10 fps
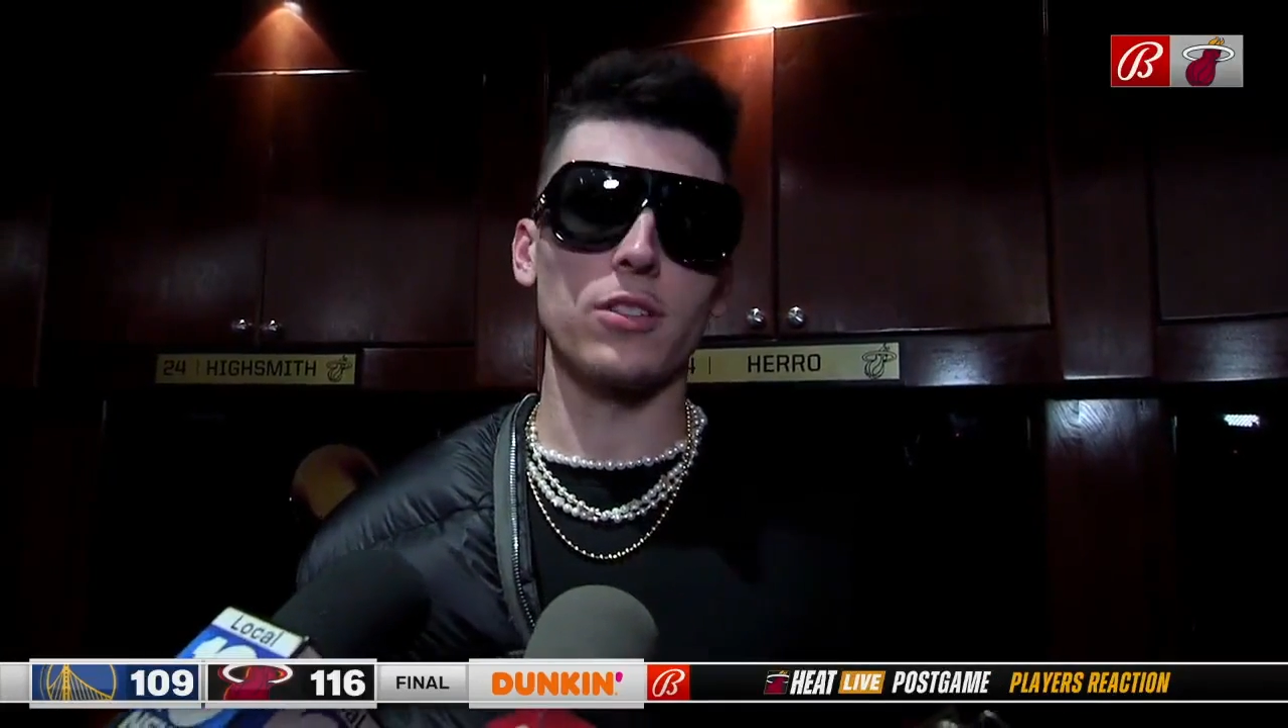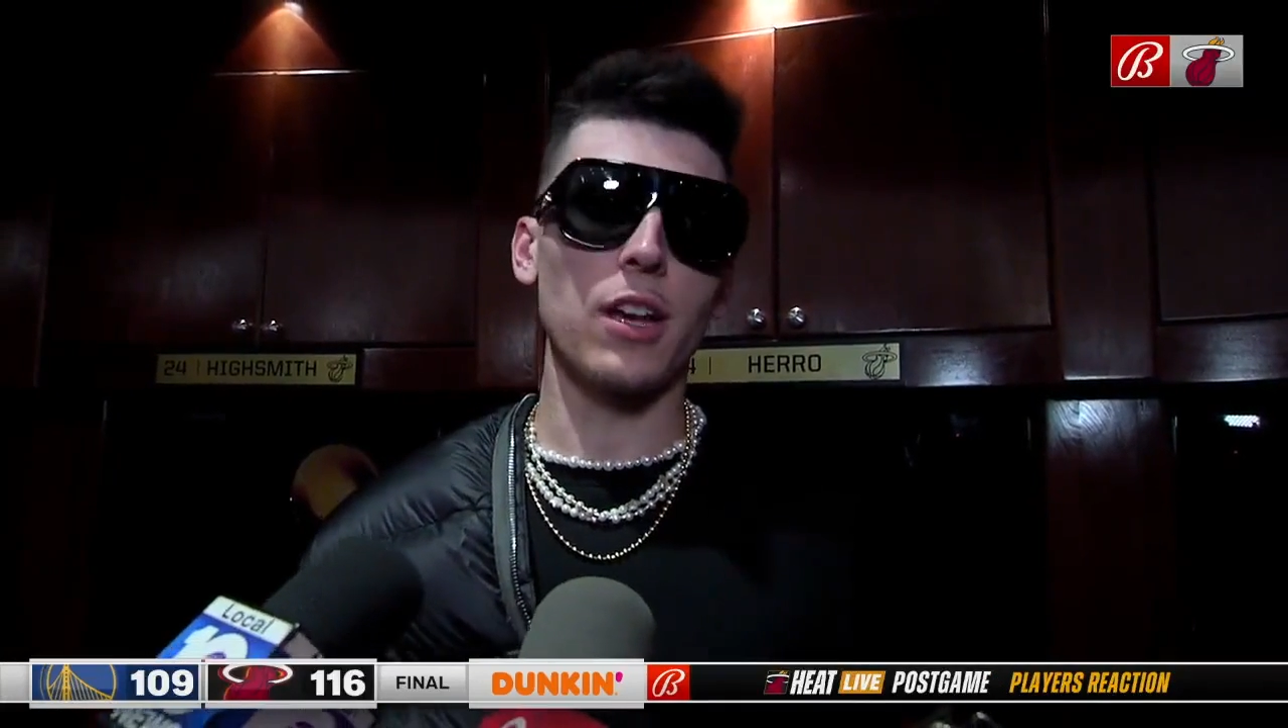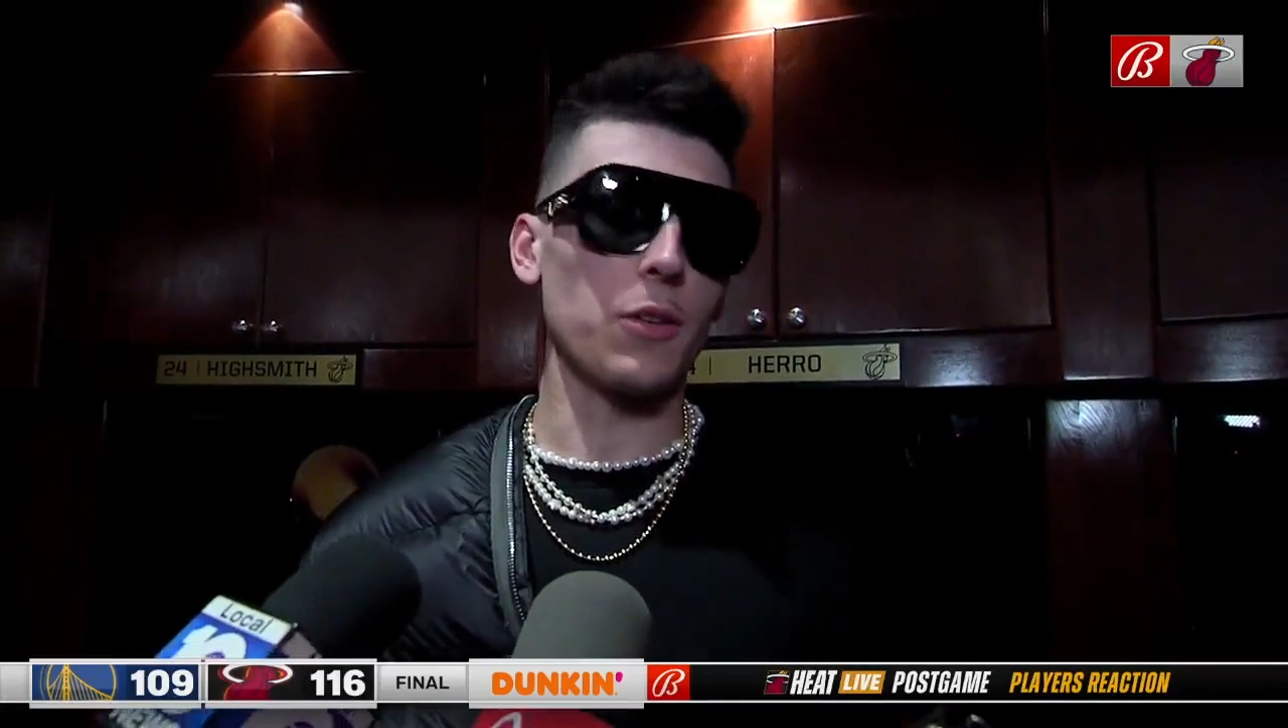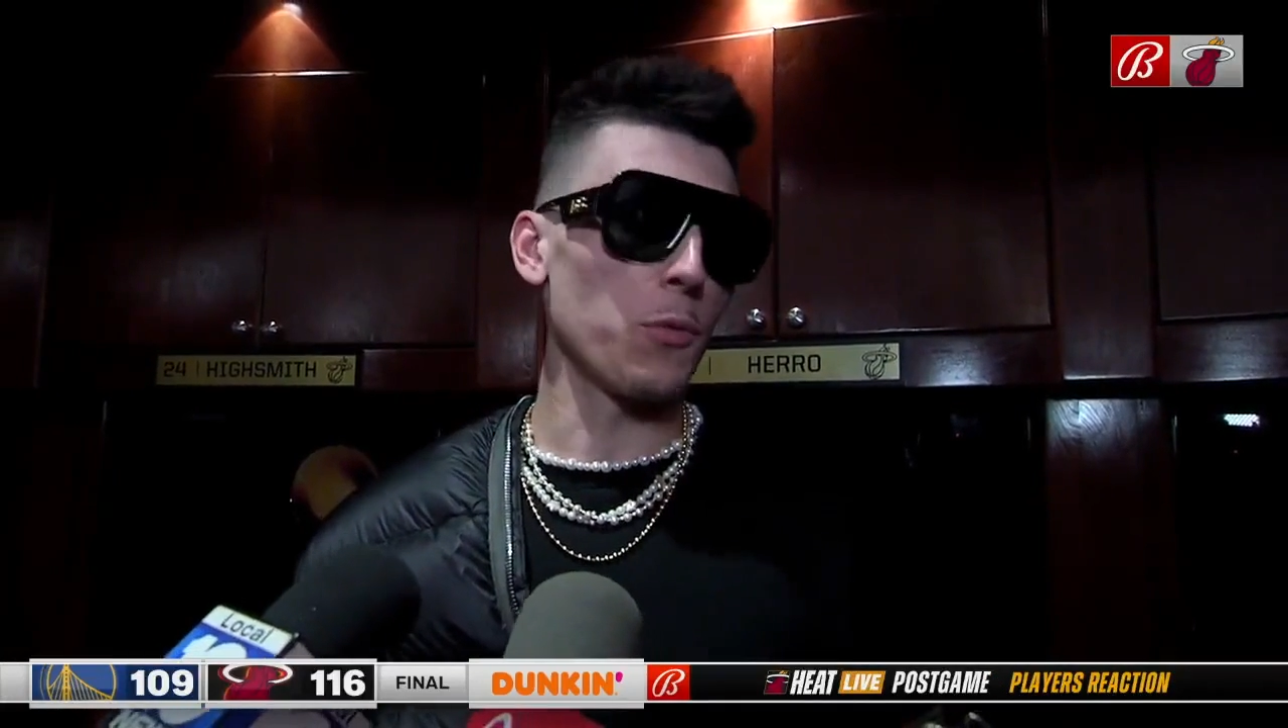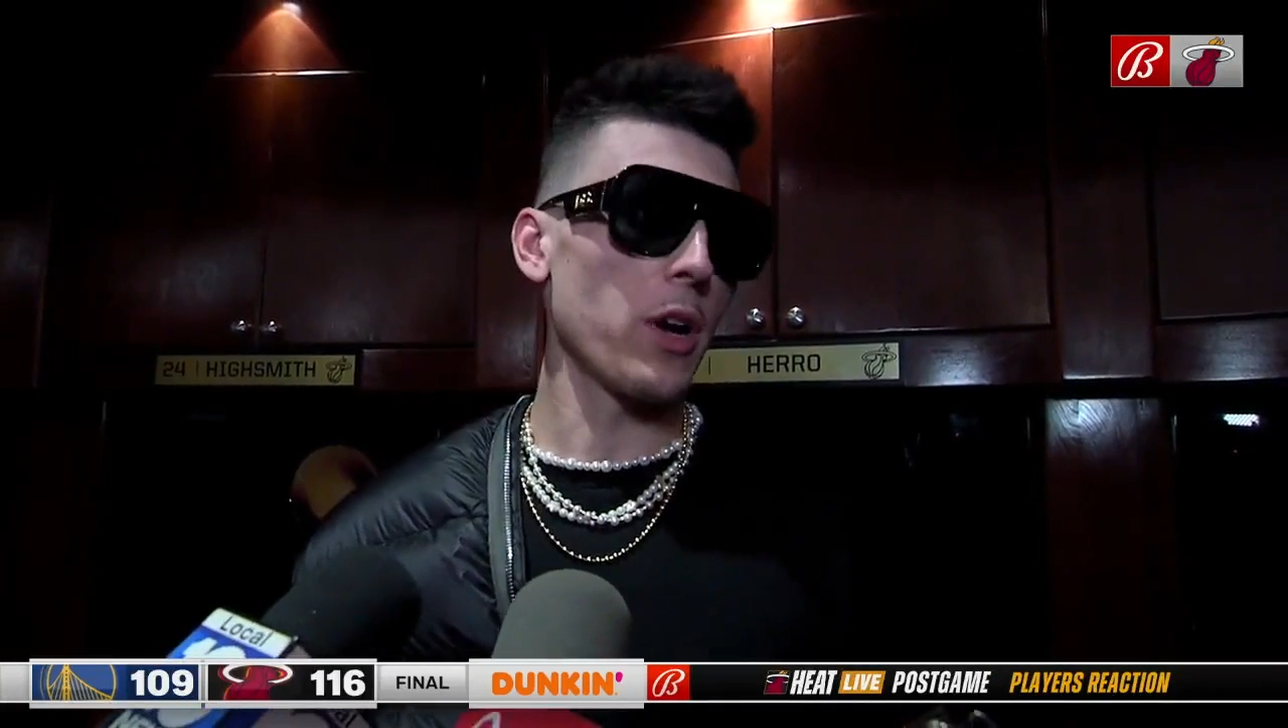I
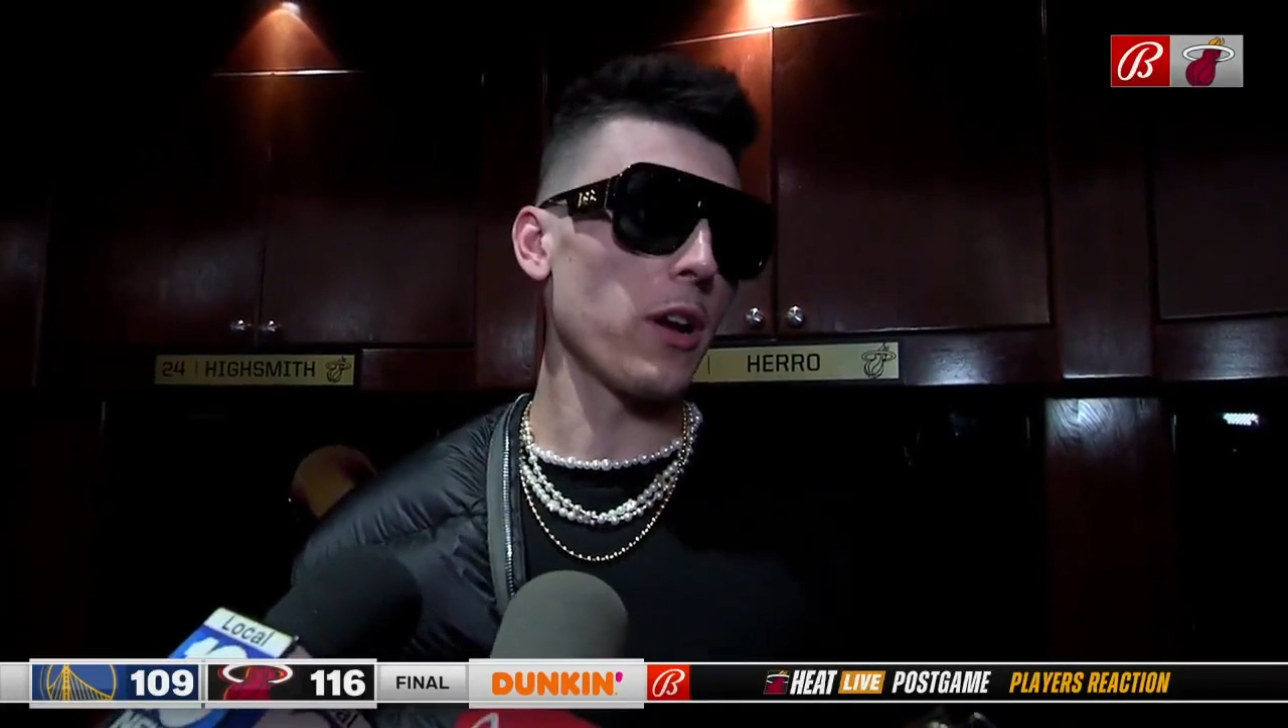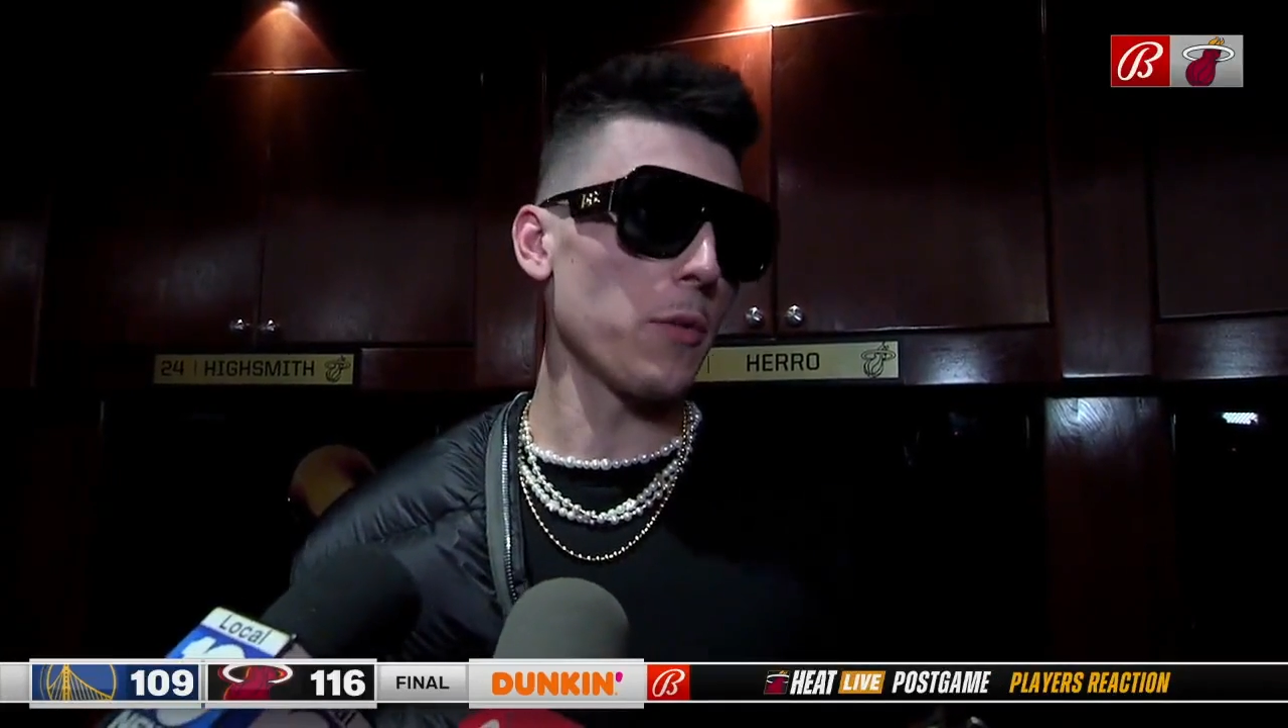can wake